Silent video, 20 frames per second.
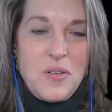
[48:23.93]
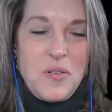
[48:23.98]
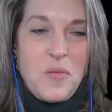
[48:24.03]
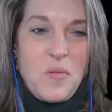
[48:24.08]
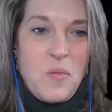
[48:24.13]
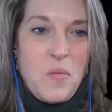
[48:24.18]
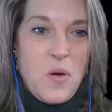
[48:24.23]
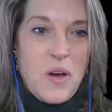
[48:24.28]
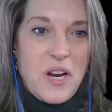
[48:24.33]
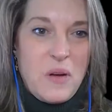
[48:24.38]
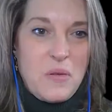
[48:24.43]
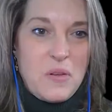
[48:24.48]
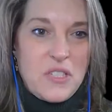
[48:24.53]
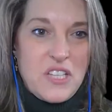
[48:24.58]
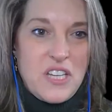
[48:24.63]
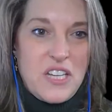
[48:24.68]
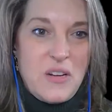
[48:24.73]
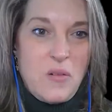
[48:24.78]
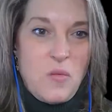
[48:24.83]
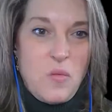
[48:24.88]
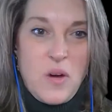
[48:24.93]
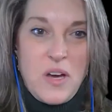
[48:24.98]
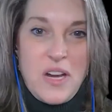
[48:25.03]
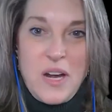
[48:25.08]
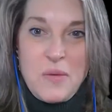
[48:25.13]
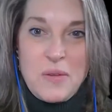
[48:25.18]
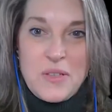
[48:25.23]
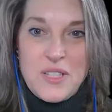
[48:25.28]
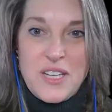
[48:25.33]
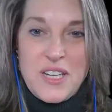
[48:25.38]
right, what
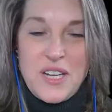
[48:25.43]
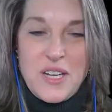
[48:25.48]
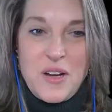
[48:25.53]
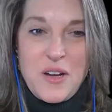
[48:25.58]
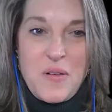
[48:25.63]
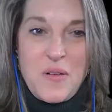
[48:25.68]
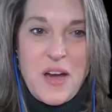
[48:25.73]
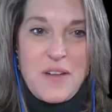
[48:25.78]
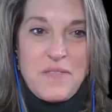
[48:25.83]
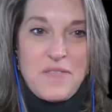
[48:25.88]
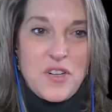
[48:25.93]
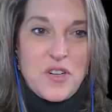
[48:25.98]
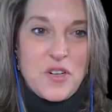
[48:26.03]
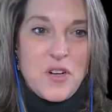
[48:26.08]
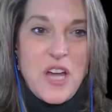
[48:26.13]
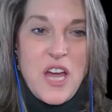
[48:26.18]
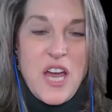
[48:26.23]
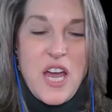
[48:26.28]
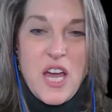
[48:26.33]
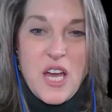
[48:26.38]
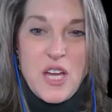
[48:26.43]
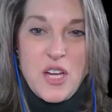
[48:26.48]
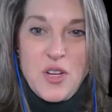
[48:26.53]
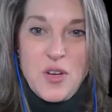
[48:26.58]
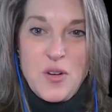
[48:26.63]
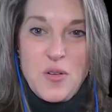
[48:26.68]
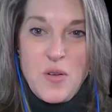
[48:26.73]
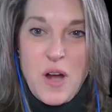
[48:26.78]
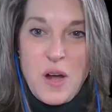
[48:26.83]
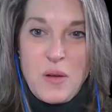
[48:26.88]
I was going to go after, and
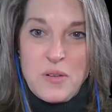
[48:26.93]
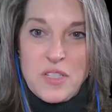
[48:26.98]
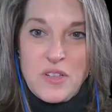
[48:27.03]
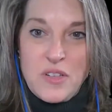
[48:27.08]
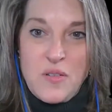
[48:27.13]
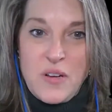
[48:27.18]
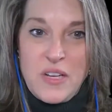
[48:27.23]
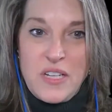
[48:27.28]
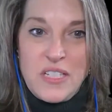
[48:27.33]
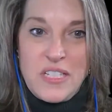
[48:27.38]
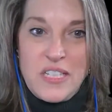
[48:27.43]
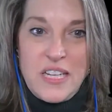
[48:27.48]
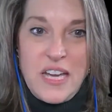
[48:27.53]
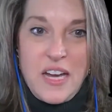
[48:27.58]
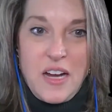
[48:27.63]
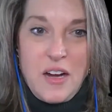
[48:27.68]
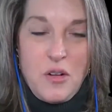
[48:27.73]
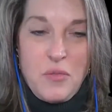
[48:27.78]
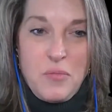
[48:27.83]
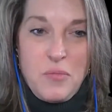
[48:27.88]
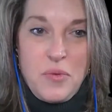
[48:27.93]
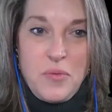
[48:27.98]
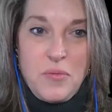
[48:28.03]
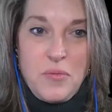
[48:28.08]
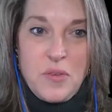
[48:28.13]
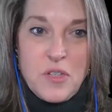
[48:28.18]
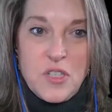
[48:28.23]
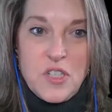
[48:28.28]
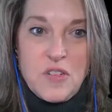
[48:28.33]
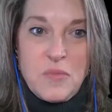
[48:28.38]
who I was going to help,
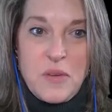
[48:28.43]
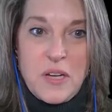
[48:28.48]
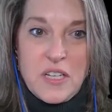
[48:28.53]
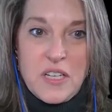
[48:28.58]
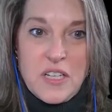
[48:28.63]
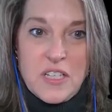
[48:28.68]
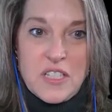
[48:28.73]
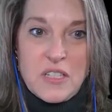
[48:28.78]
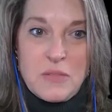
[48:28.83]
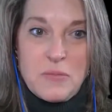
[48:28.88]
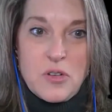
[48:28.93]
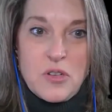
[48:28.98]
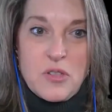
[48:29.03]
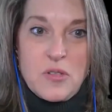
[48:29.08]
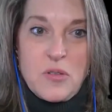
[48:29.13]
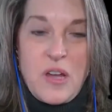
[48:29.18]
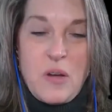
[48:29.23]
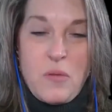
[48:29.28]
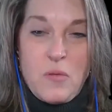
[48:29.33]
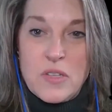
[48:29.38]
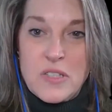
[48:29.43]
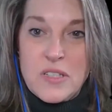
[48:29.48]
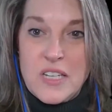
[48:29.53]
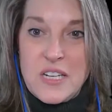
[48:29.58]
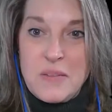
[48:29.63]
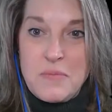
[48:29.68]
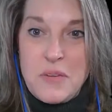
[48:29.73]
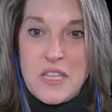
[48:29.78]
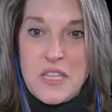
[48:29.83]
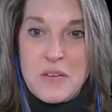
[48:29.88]
which of my customers was
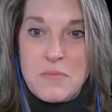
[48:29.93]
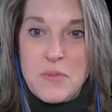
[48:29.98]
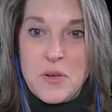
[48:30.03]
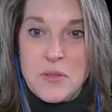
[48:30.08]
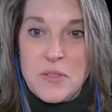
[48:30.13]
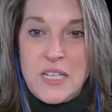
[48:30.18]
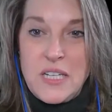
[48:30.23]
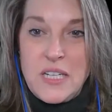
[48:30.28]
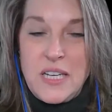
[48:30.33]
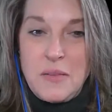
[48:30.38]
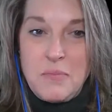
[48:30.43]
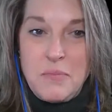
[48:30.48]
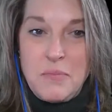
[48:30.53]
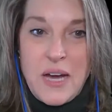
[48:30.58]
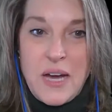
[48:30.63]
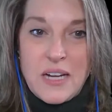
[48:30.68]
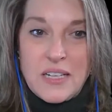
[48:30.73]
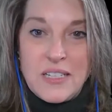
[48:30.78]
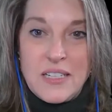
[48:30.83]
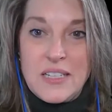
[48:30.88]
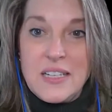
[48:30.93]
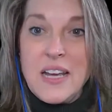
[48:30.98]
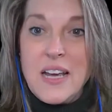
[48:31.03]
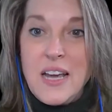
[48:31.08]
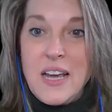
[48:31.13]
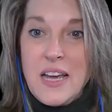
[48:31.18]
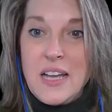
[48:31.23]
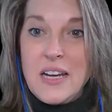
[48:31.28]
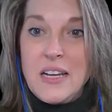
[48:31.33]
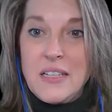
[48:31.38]
going to be the most impacted.
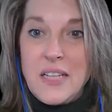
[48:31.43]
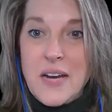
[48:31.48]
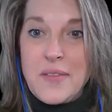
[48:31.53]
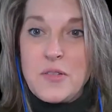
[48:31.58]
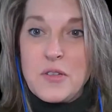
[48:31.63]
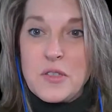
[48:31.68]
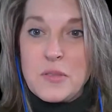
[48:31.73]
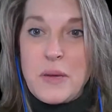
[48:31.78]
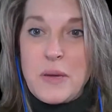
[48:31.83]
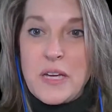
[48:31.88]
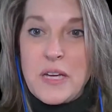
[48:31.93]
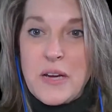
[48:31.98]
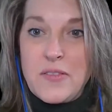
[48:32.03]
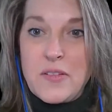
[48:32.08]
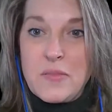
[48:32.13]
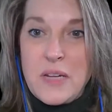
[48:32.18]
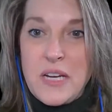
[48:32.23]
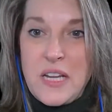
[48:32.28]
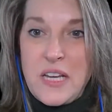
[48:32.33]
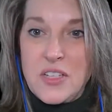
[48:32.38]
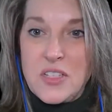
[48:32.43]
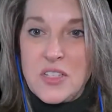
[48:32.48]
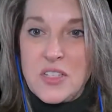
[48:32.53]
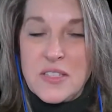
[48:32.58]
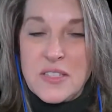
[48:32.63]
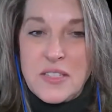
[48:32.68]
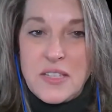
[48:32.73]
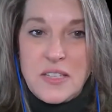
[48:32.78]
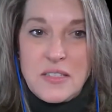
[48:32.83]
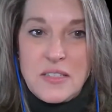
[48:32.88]
And a lot of it was my government
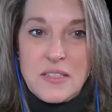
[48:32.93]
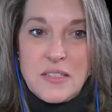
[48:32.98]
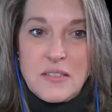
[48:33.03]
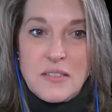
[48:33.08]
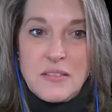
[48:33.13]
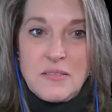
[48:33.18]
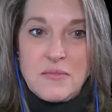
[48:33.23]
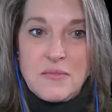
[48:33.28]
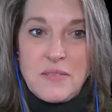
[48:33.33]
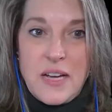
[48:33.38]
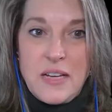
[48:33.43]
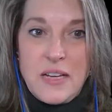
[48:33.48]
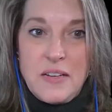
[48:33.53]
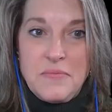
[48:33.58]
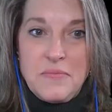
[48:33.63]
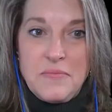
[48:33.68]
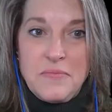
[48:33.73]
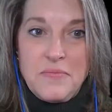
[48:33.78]
agencies, right?